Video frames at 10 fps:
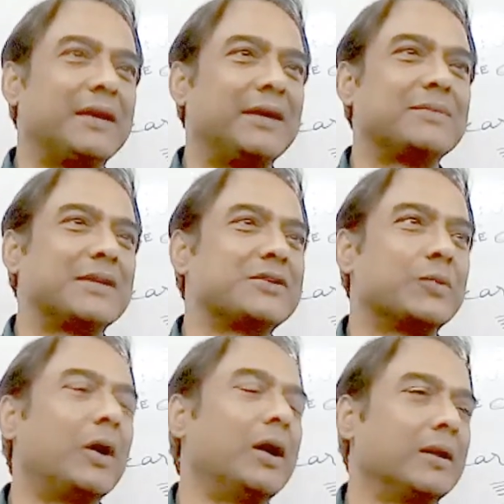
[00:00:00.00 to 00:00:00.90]
times as you
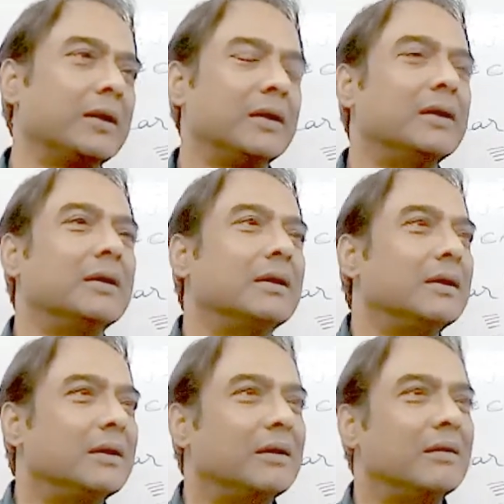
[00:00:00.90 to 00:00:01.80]
want,
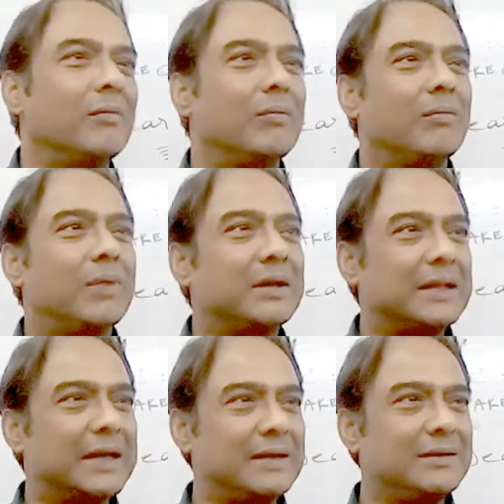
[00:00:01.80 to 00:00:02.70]
but
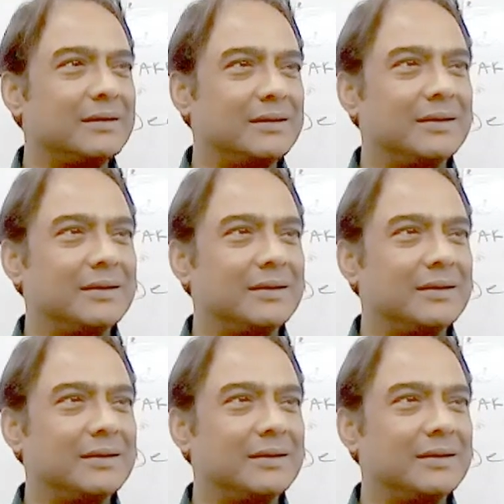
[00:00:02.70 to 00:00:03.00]
that